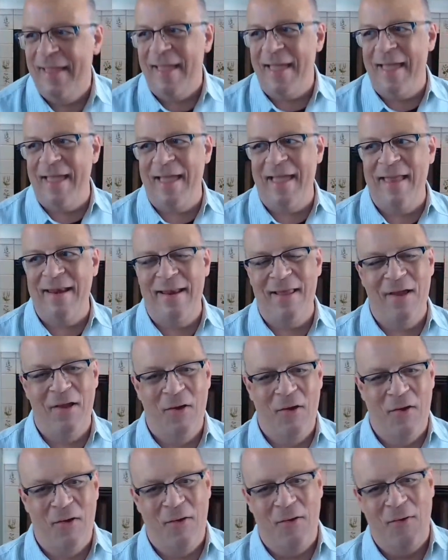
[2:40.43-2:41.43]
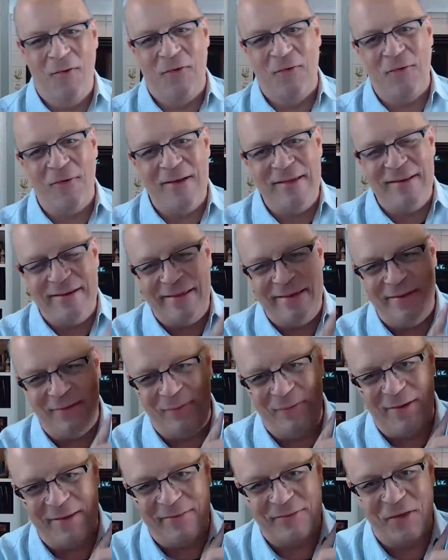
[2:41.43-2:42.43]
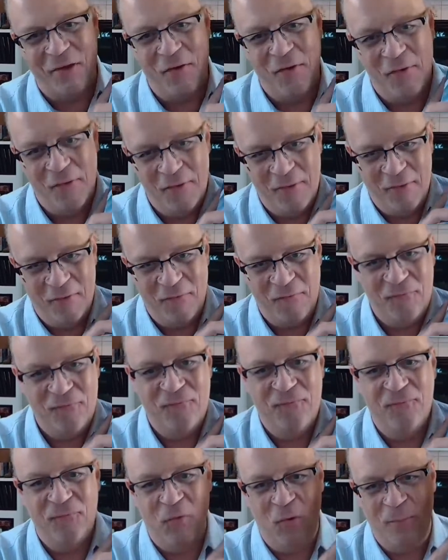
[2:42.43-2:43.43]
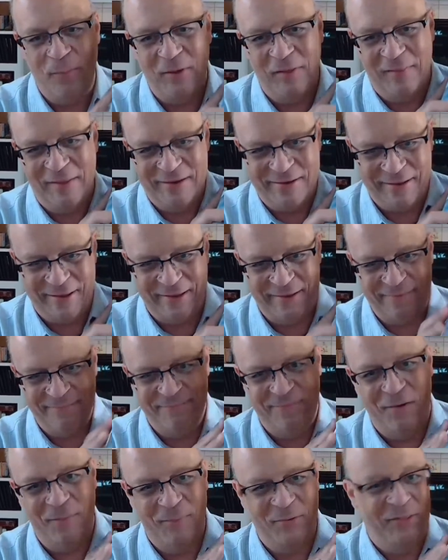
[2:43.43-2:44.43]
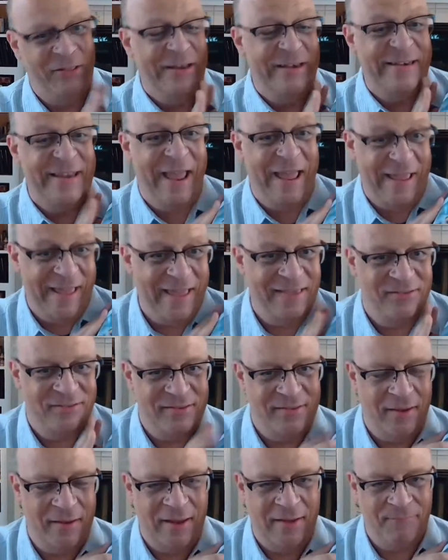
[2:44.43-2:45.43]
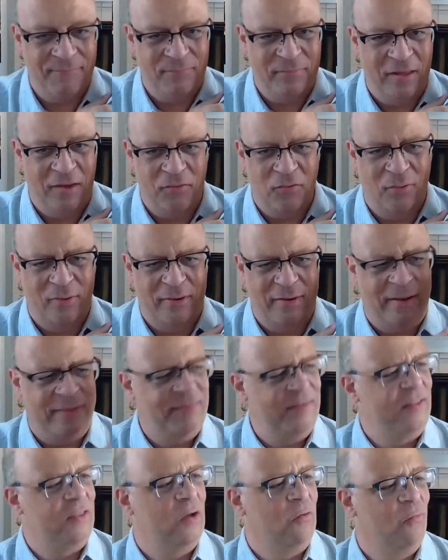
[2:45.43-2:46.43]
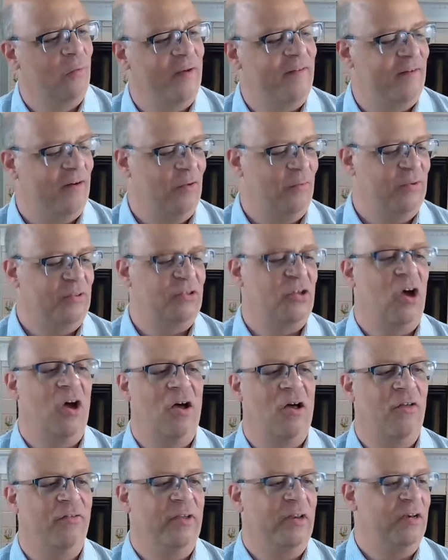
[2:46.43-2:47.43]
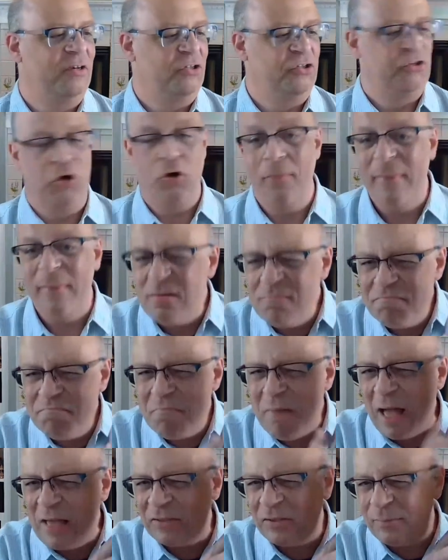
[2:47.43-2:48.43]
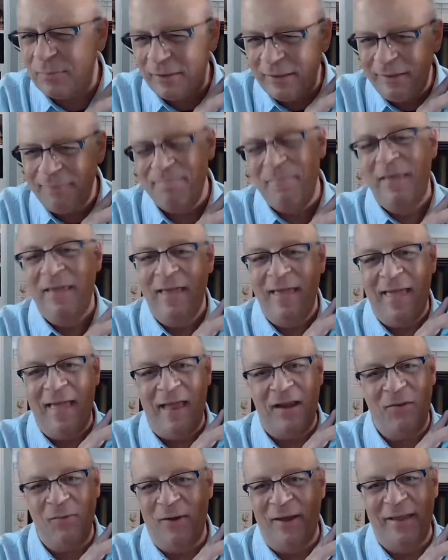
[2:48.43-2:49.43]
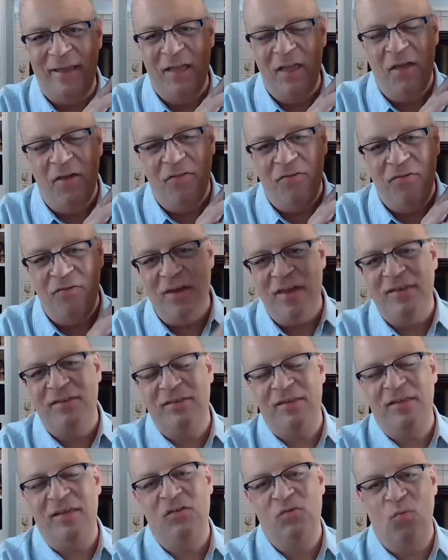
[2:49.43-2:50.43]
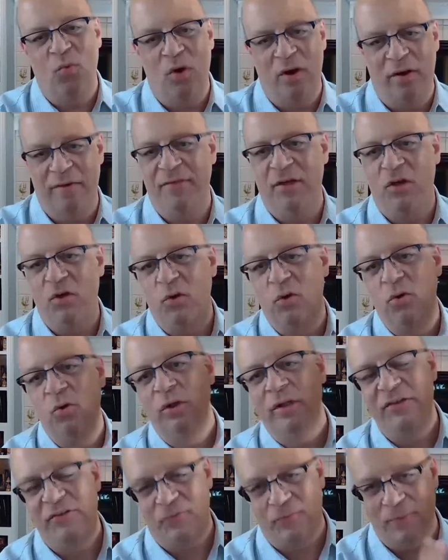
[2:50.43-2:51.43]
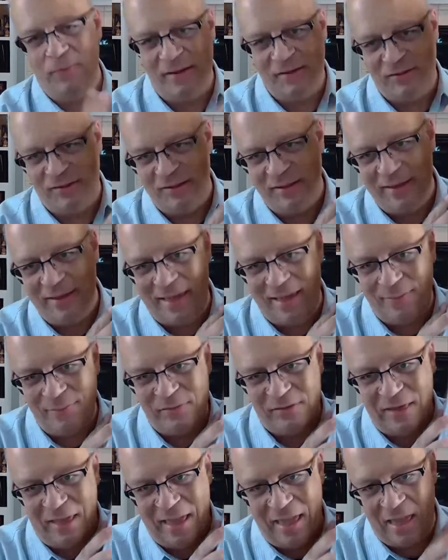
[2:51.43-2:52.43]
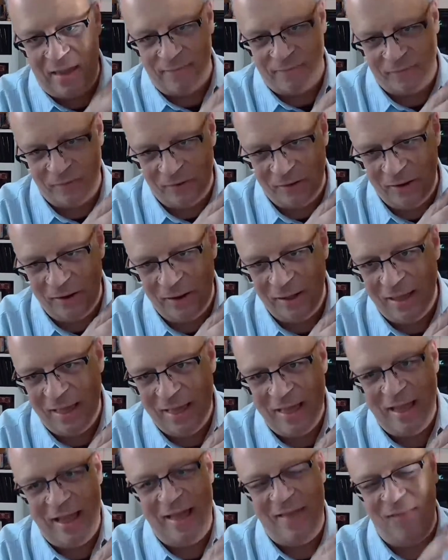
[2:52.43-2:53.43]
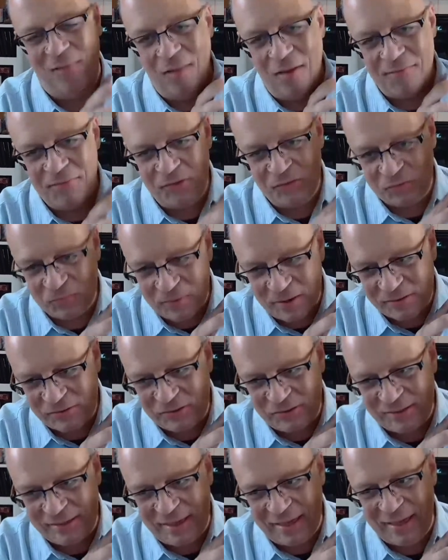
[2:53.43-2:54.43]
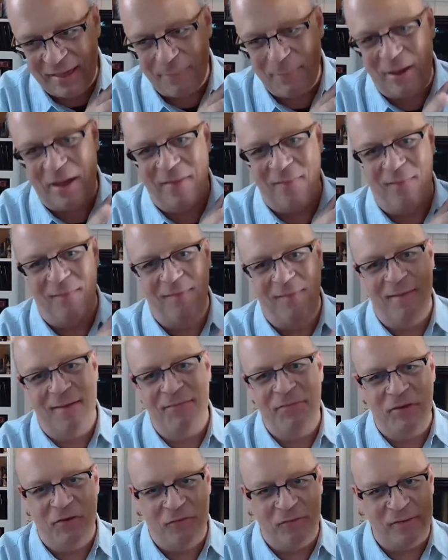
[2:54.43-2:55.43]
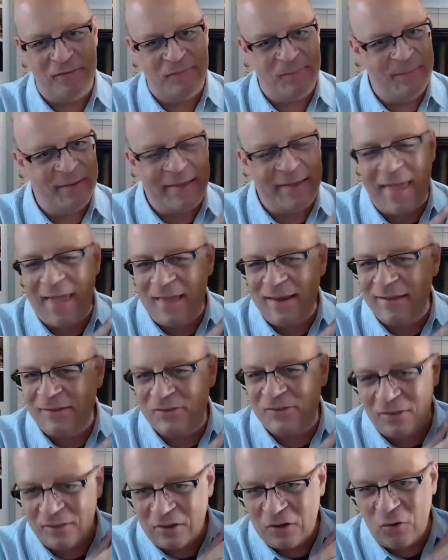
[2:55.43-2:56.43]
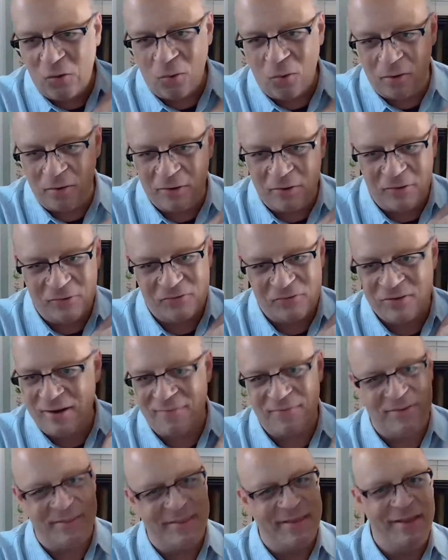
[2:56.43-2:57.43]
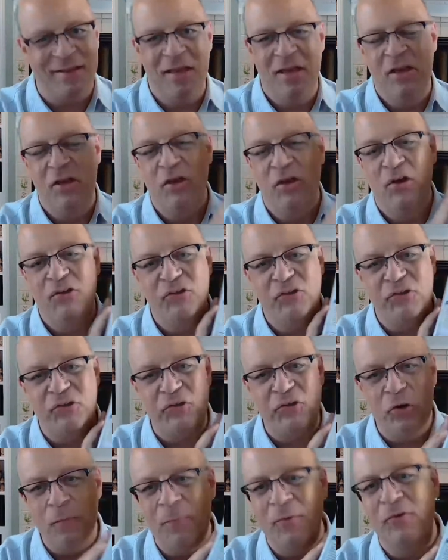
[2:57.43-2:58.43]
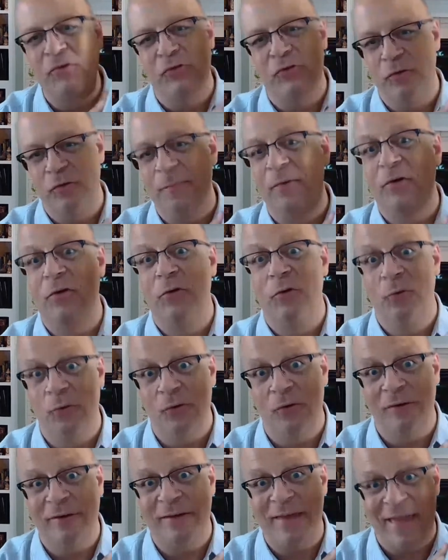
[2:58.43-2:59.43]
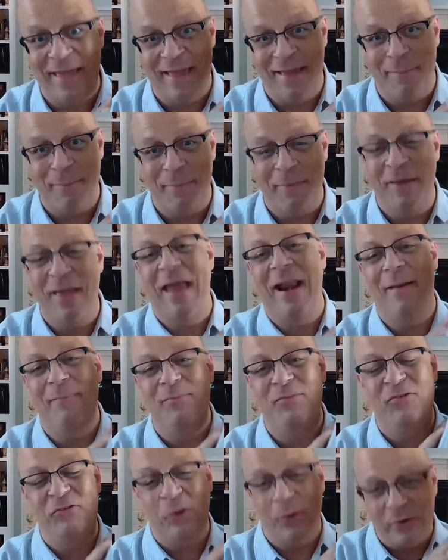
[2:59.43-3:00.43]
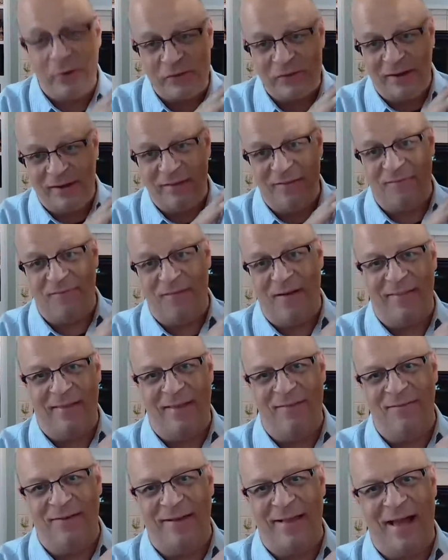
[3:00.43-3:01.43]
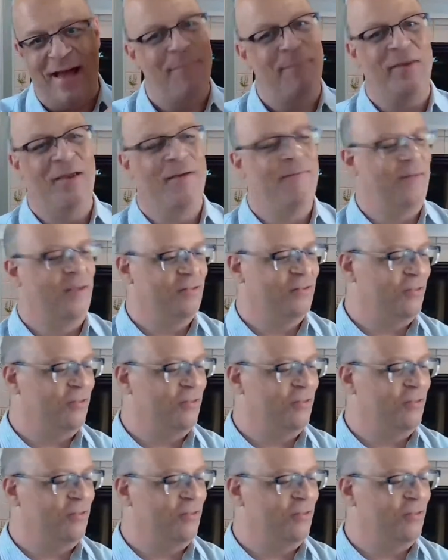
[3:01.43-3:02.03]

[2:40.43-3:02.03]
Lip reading: And great deal was Formula D. Formula Day is the other one. I think the original was called in German, possibly. Anyway, this is one of the coolest racing games ever. I love this racing game. I love the drift mechanics on the corners and everything. Super, super cool game. And I'm so excited to finally have a copy of it.